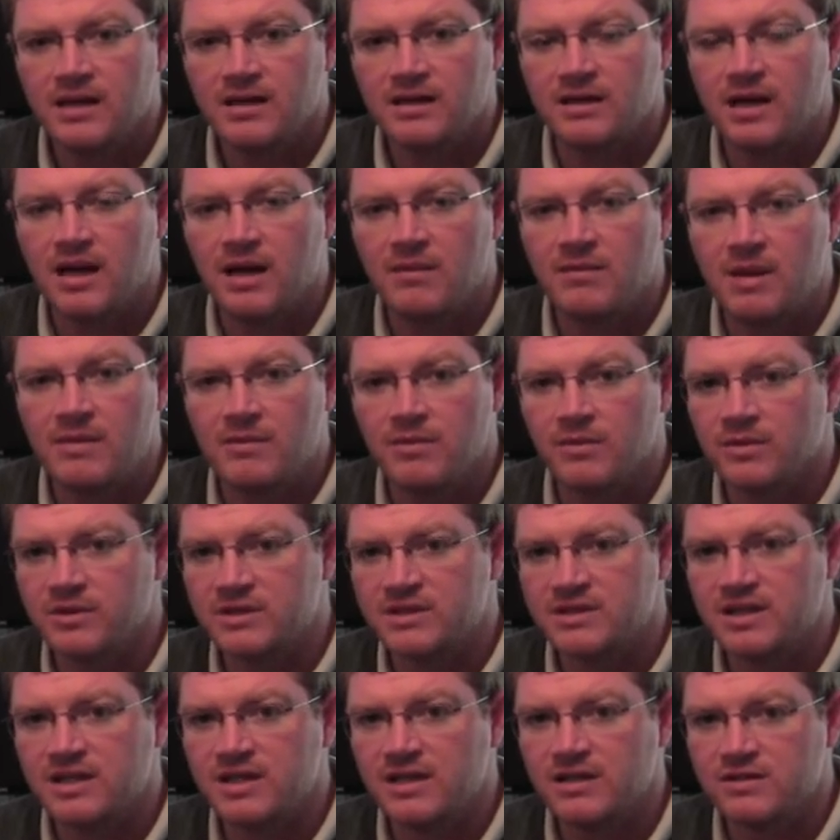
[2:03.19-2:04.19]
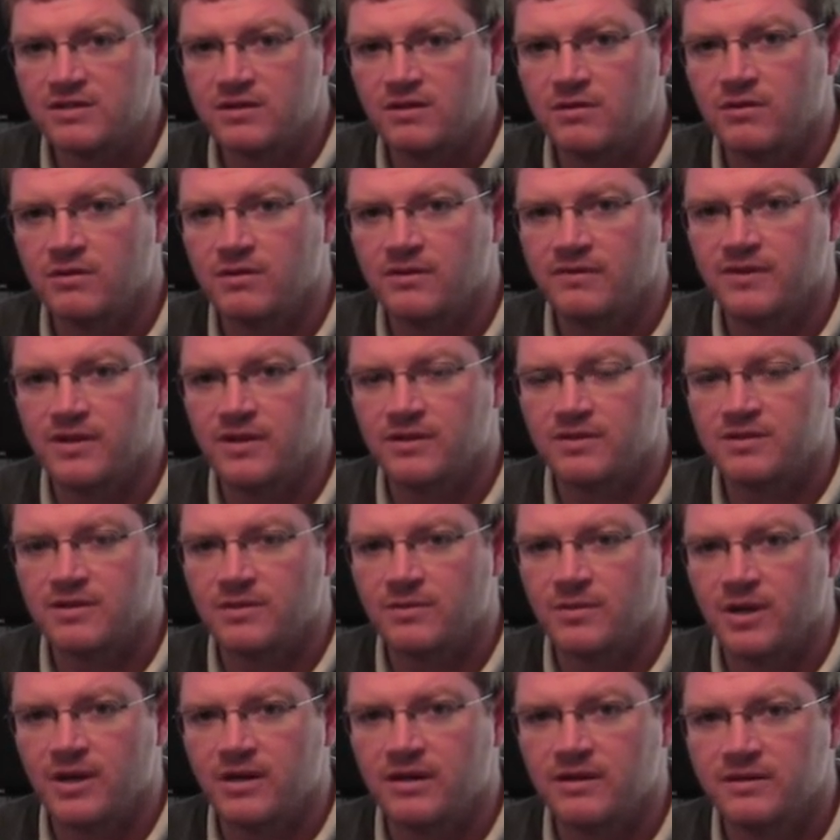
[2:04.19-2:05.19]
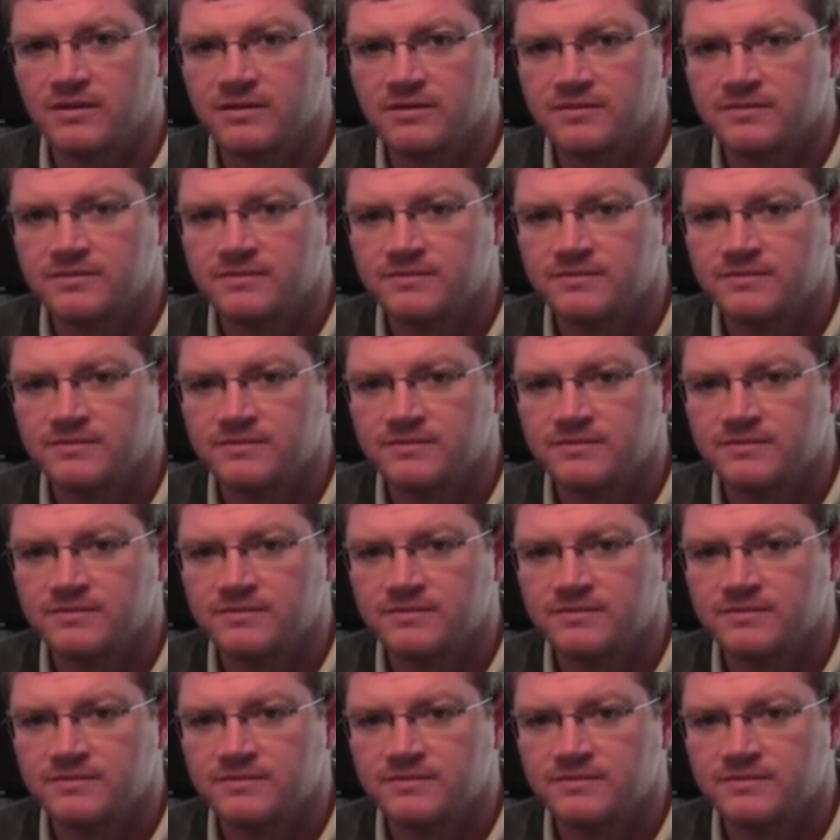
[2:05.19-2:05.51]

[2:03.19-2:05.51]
and maybe we'll see you soon on the field somewhere.